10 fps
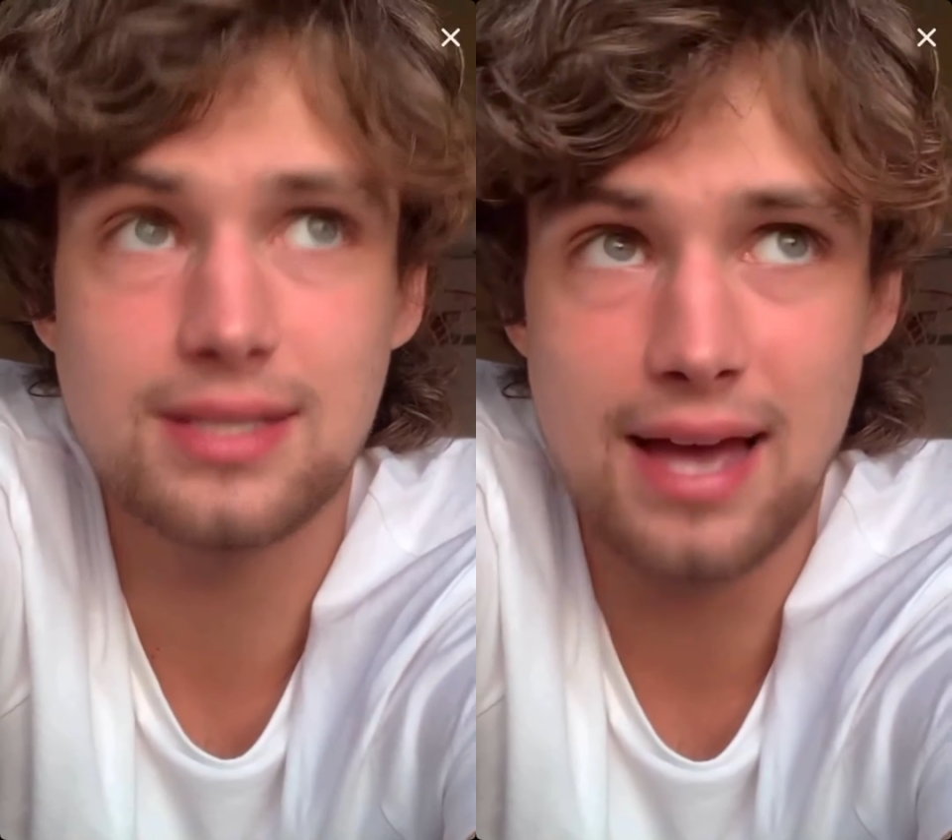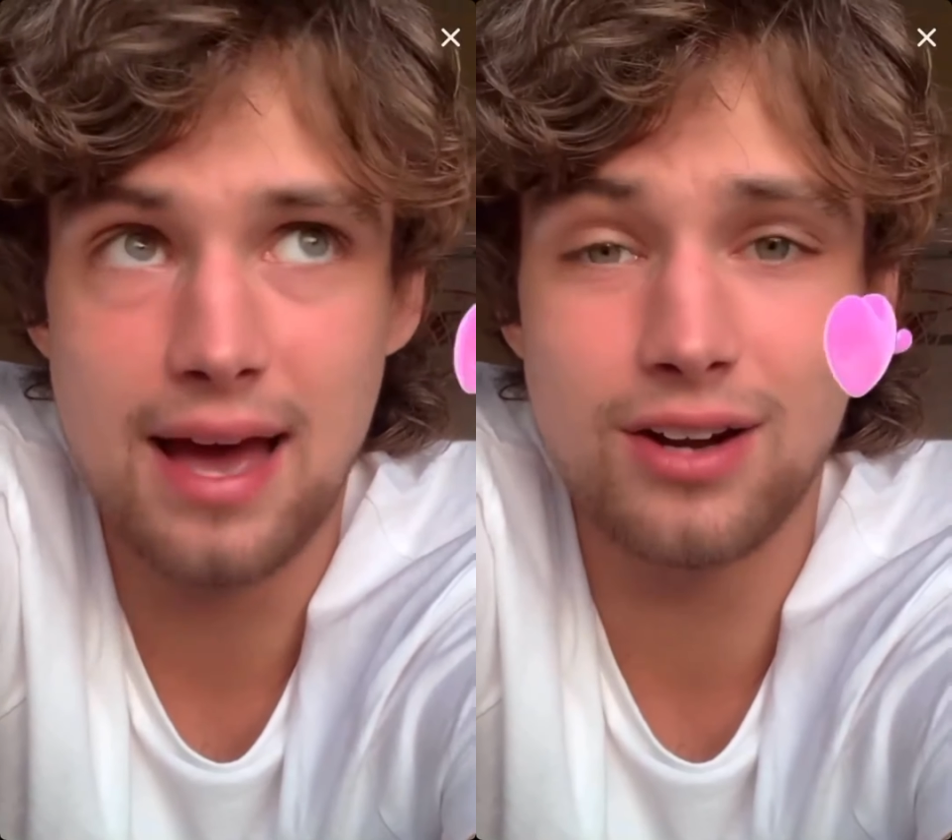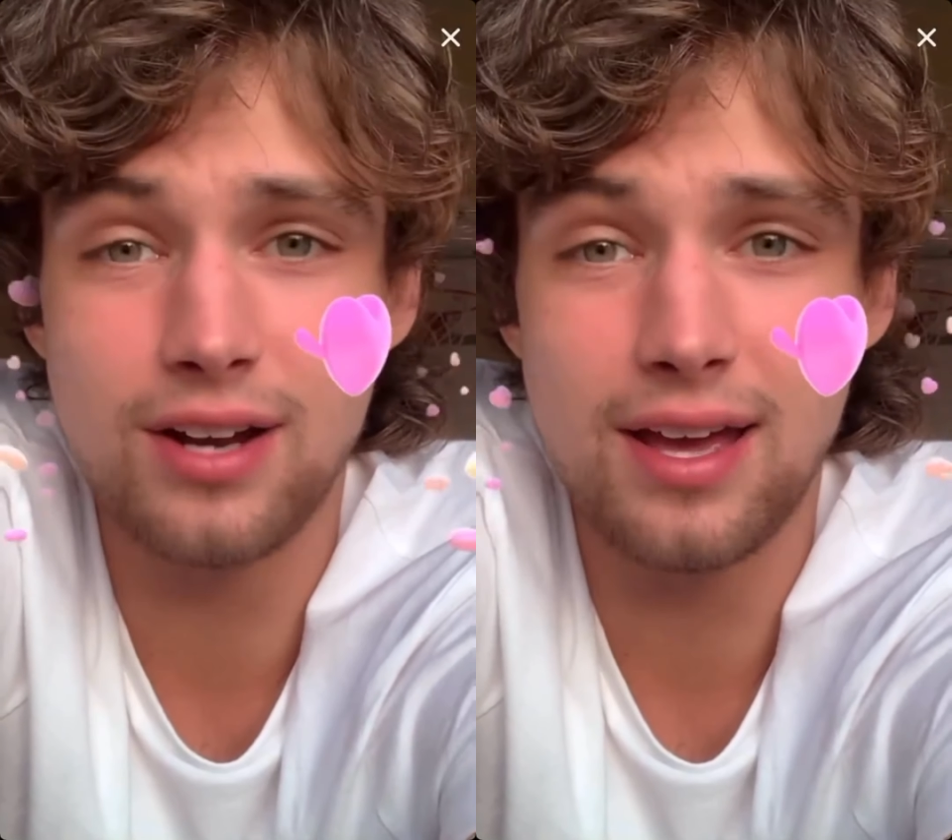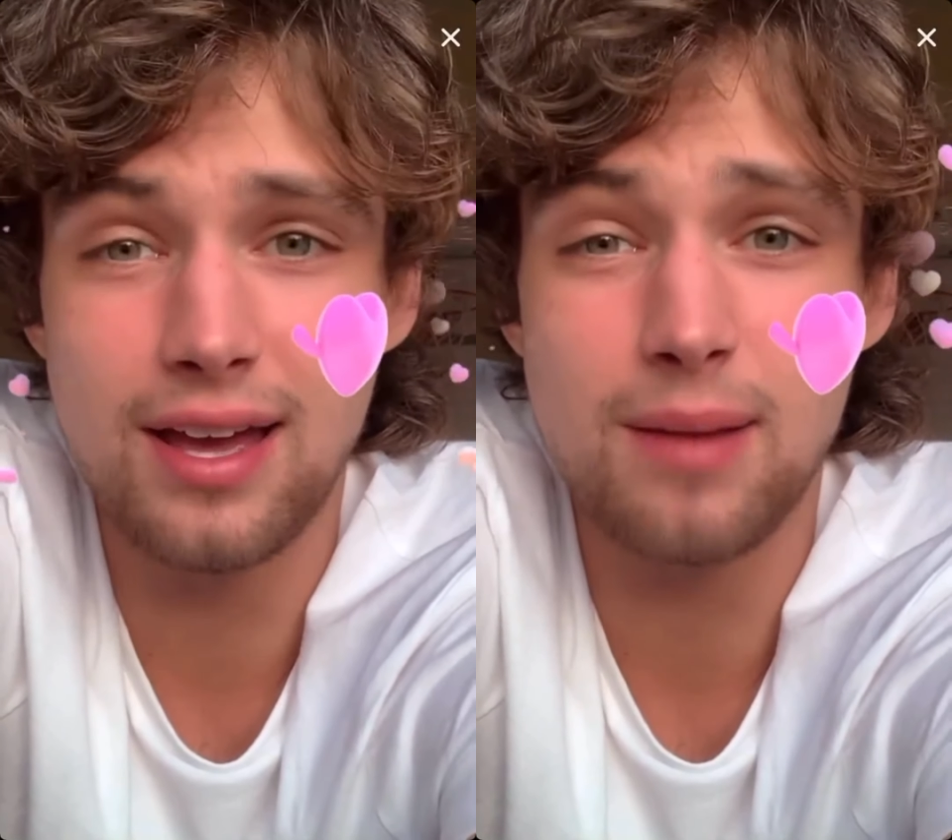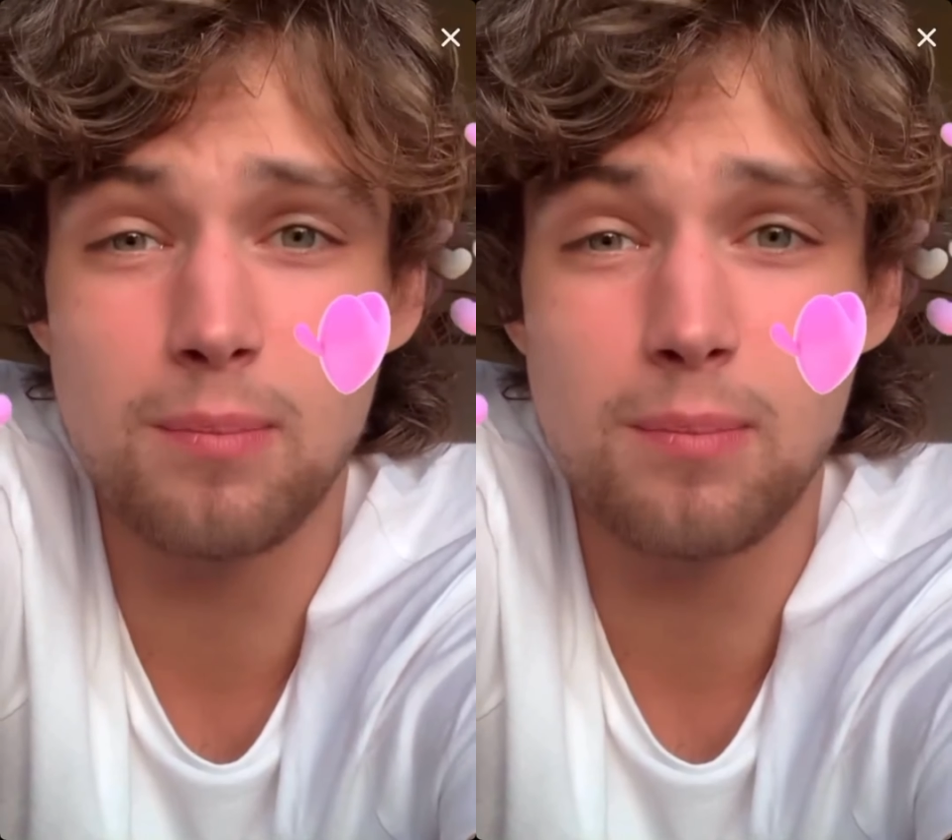
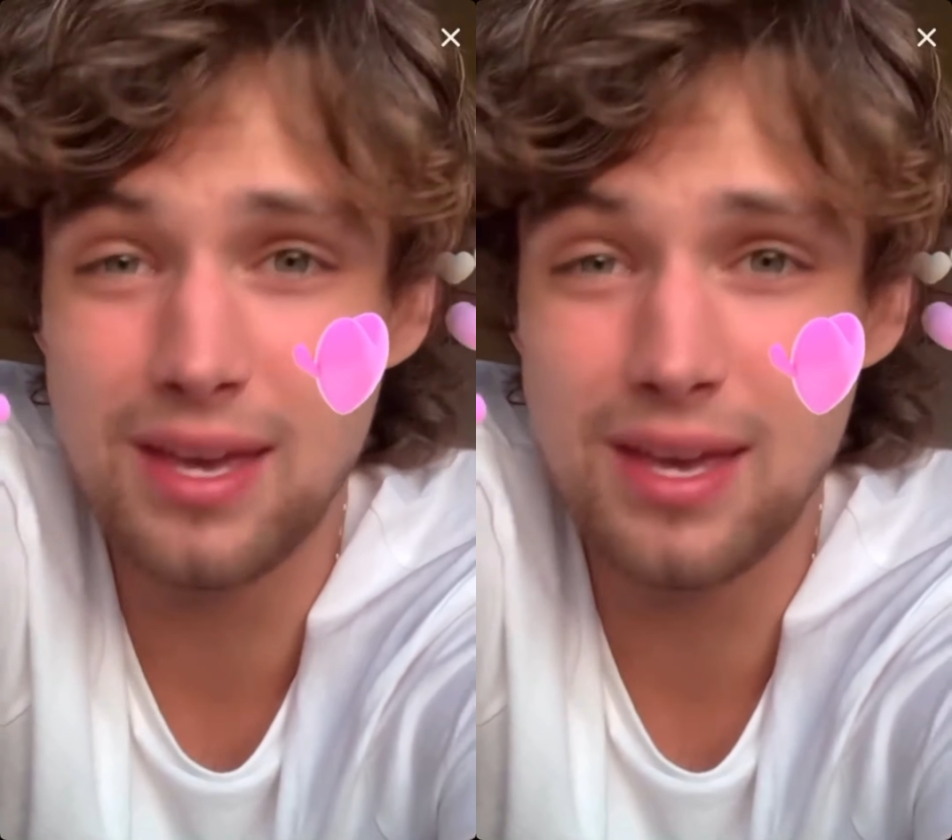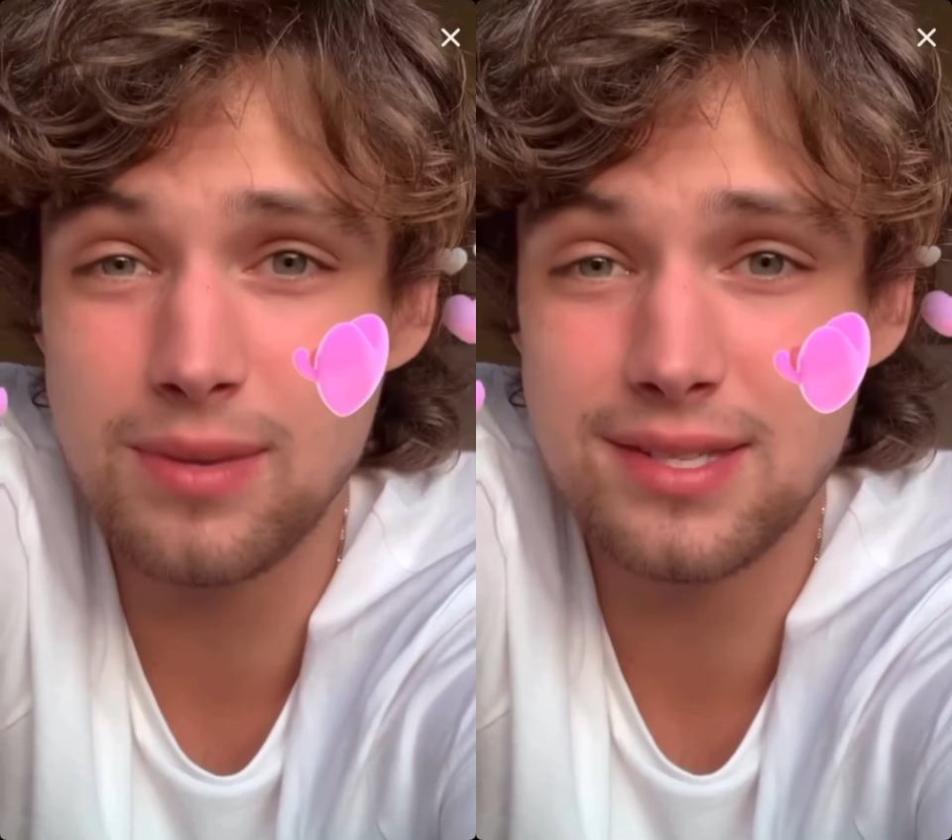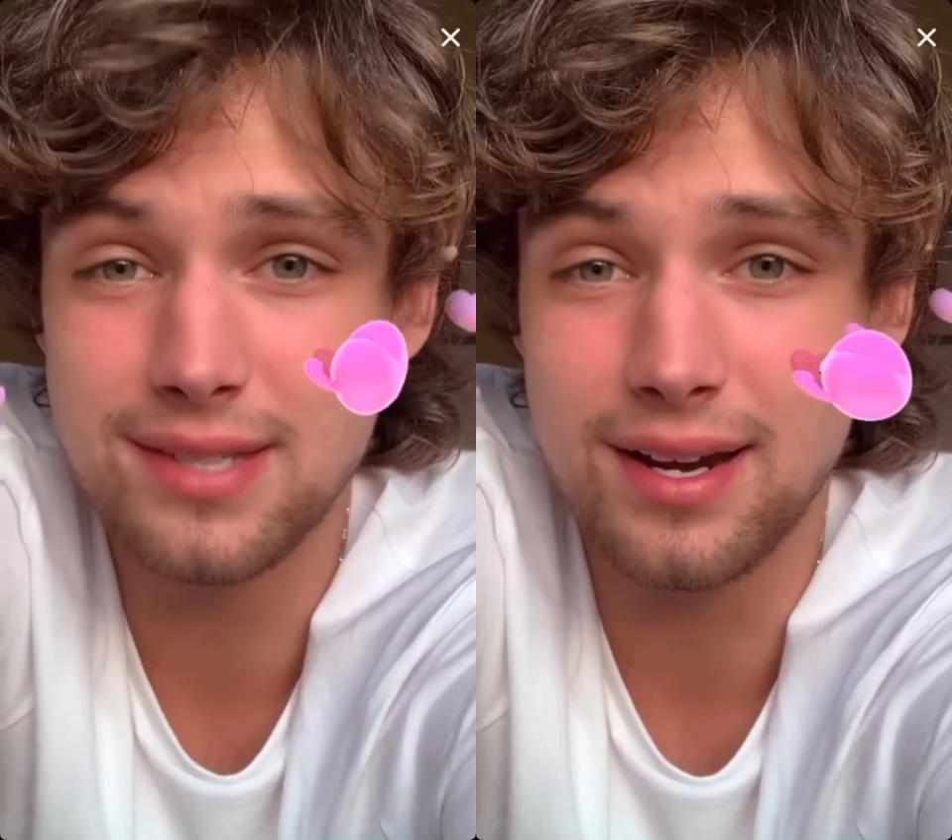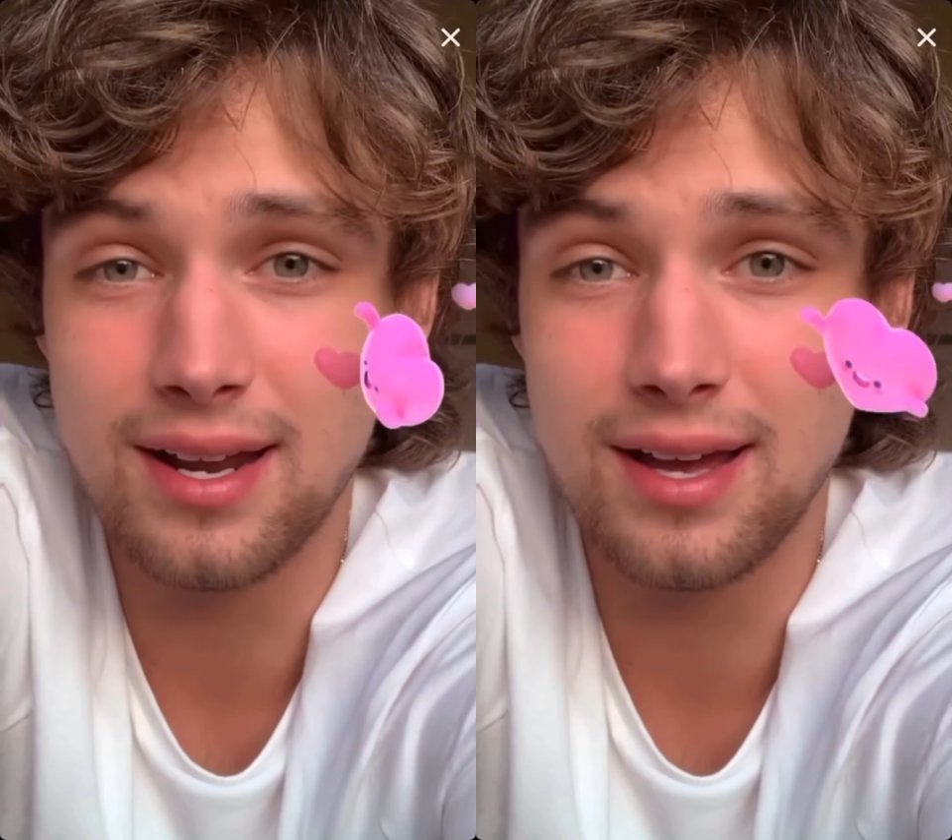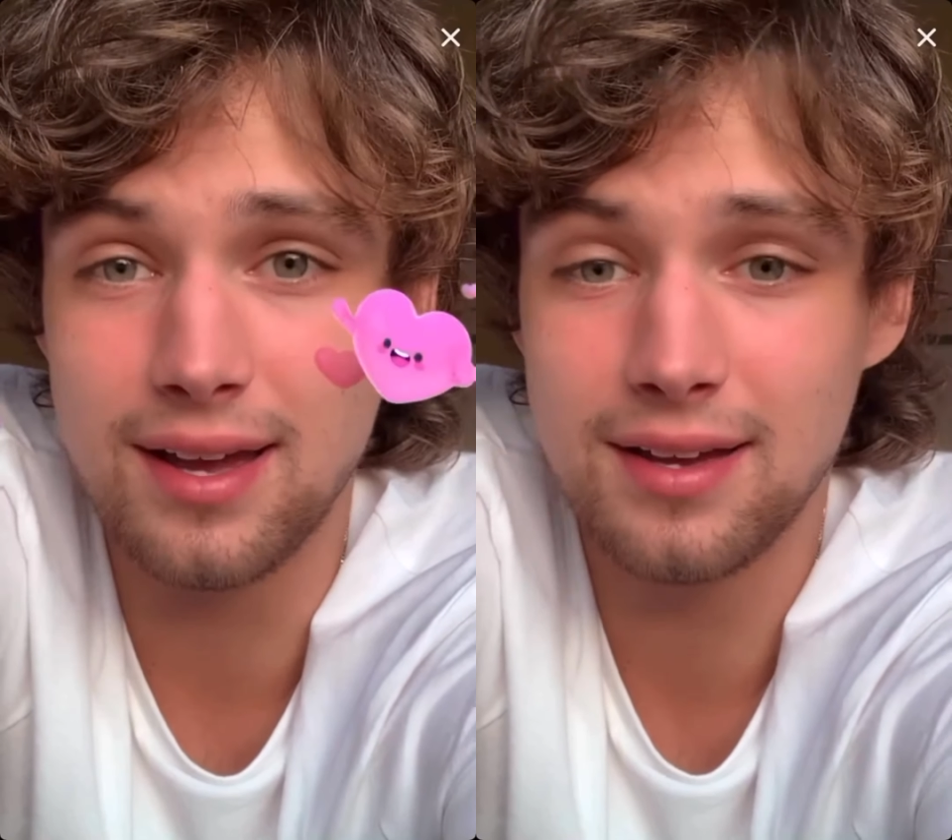Saturday, and maybe
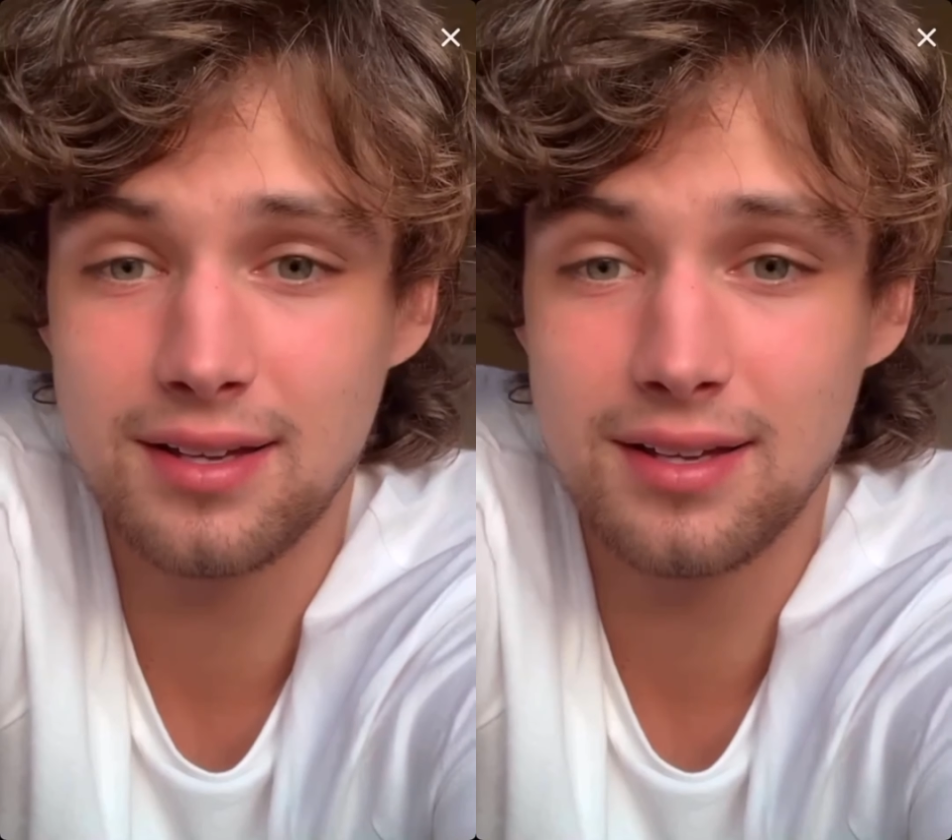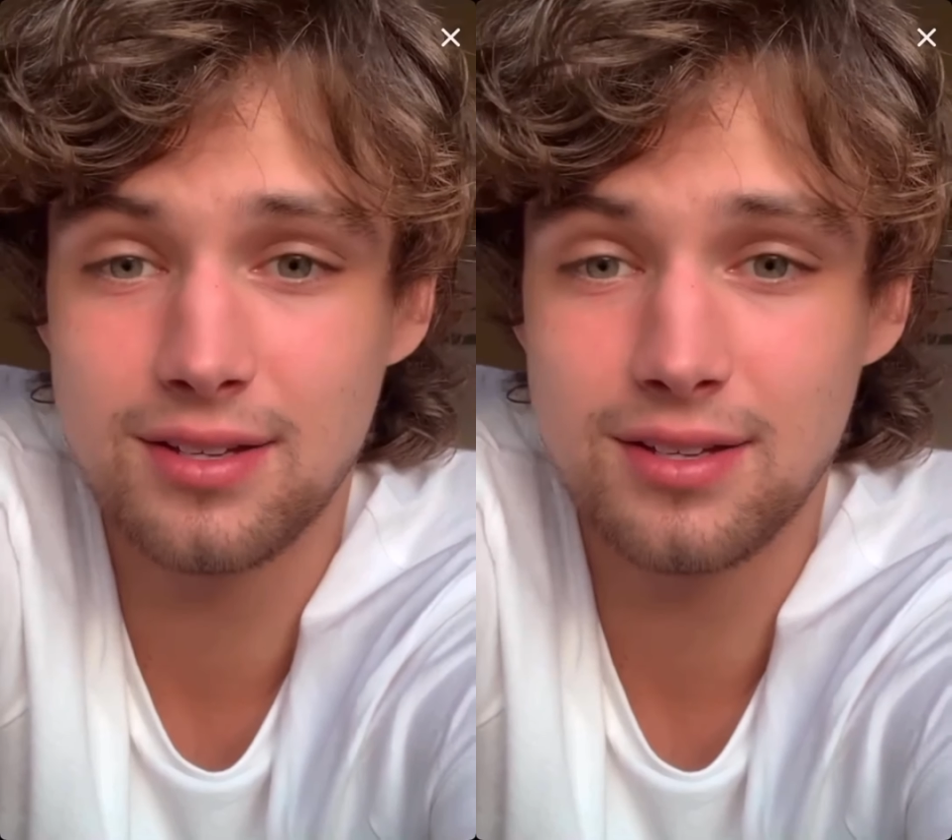Sunday.